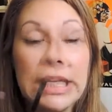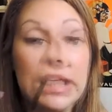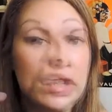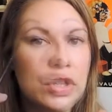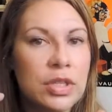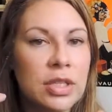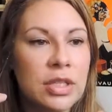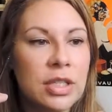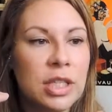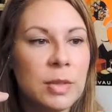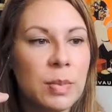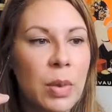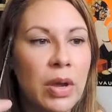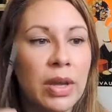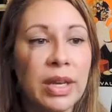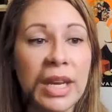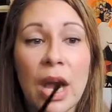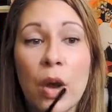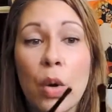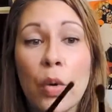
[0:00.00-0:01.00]
You use this to
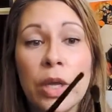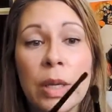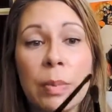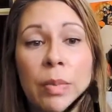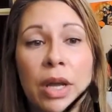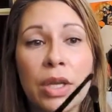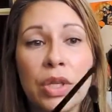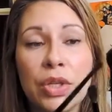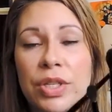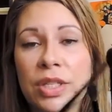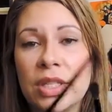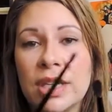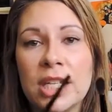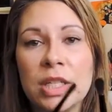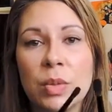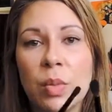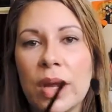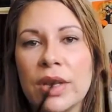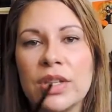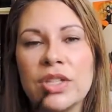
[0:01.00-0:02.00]
smoke it out, or you might use
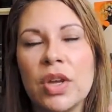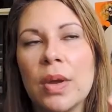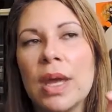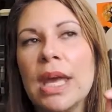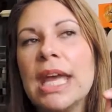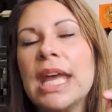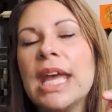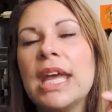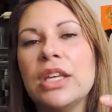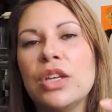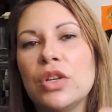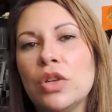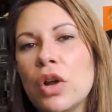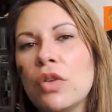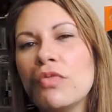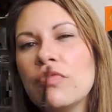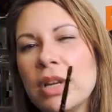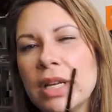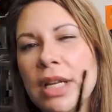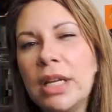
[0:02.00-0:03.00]
these ones. So you're
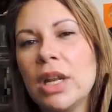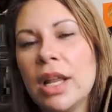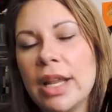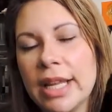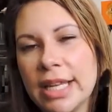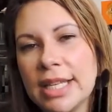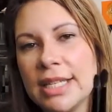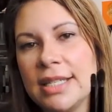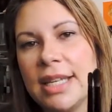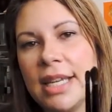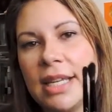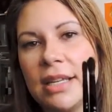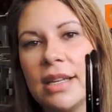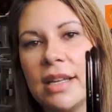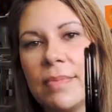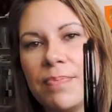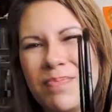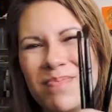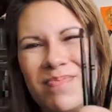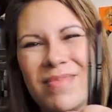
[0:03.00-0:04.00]
not really, like I
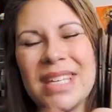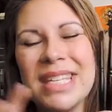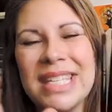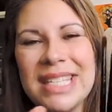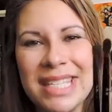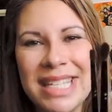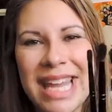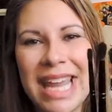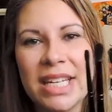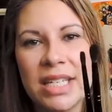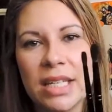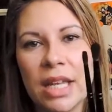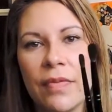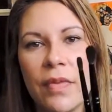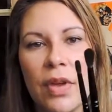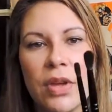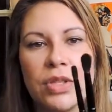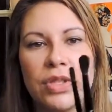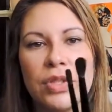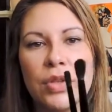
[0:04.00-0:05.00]
said, set
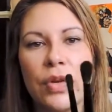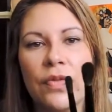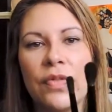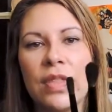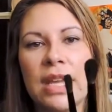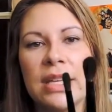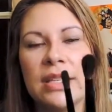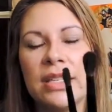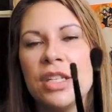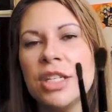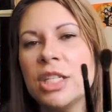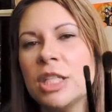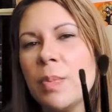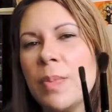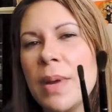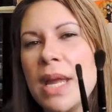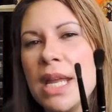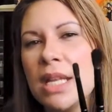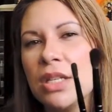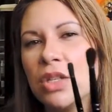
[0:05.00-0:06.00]
in those sort of things. It just
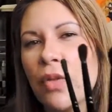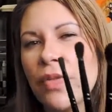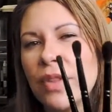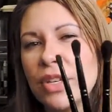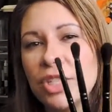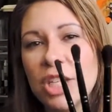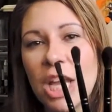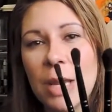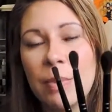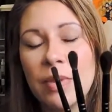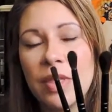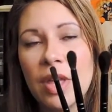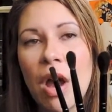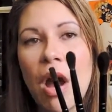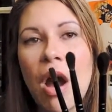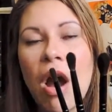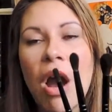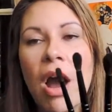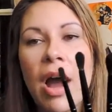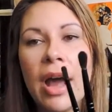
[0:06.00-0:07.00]
depends on the shape of the
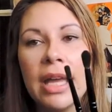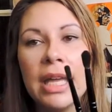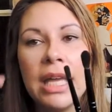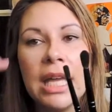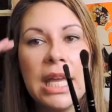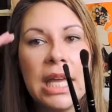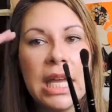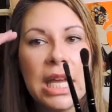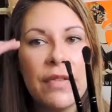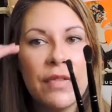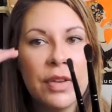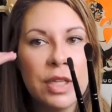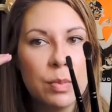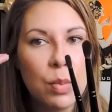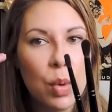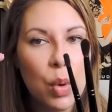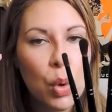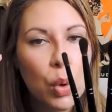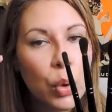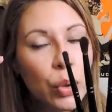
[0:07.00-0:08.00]
eye, if
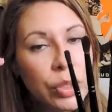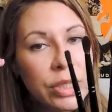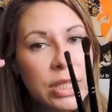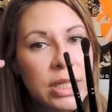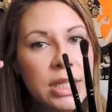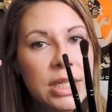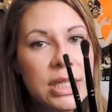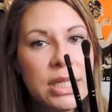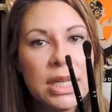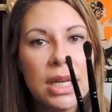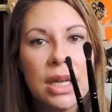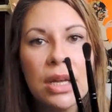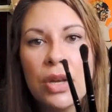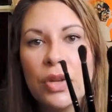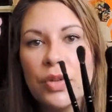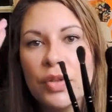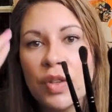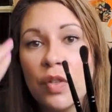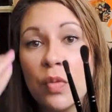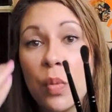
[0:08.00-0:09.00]
it's more hooded,
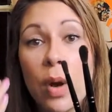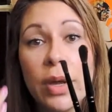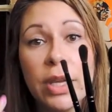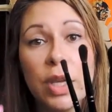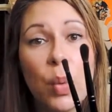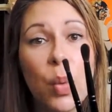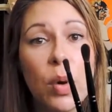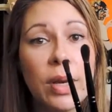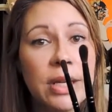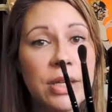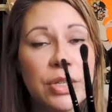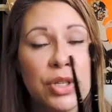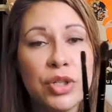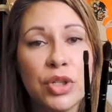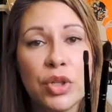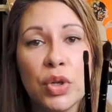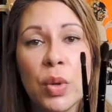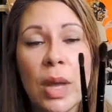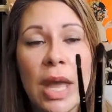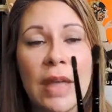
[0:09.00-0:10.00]
sort of what you're wanting to
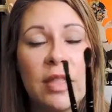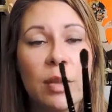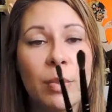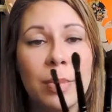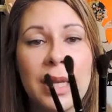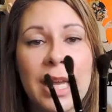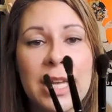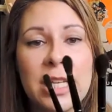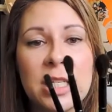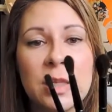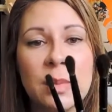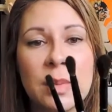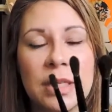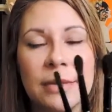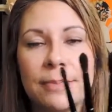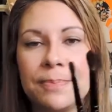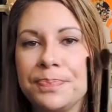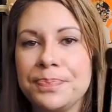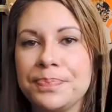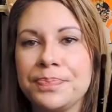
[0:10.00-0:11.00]
do, and the
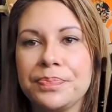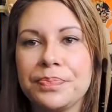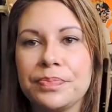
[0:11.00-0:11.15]
placement.